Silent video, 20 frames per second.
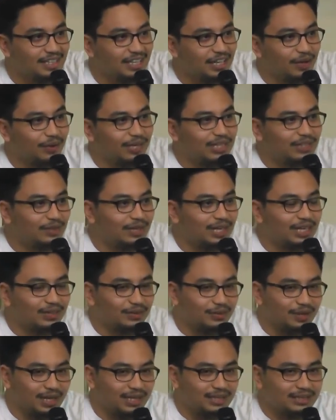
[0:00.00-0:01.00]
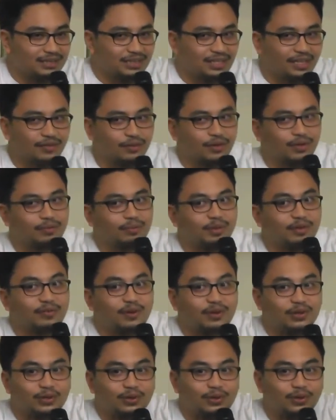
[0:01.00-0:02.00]
Now, when you get to Hajj, of course,
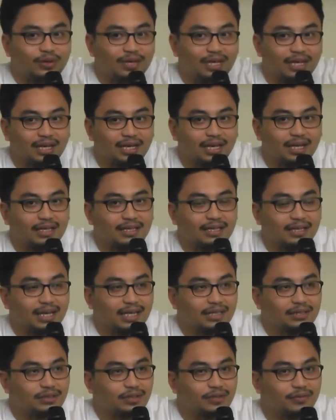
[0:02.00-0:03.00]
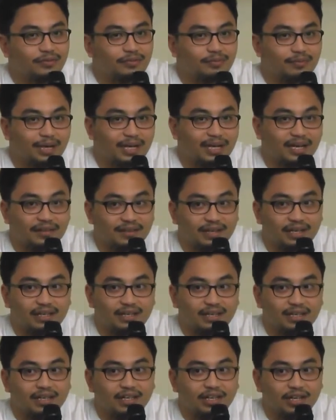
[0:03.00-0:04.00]
before you go there, like the likes of
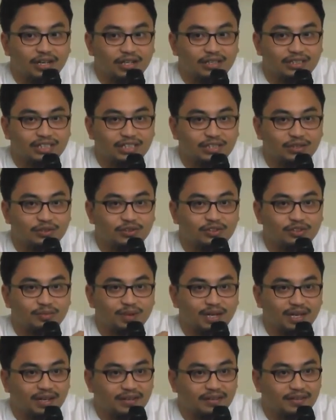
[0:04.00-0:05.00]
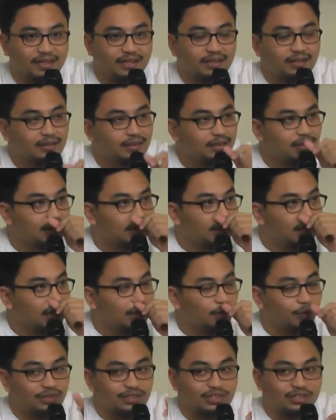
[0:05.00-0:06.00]
Makassari, Sheikh Yusuf Makassar,
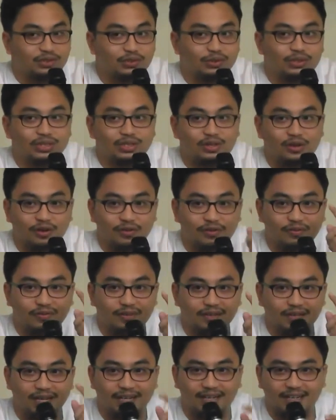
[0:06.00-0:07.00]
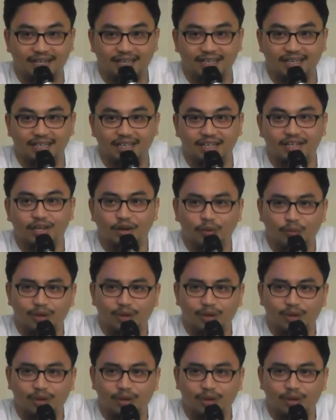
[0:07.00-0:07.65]
he was a student of Ar-Raniri.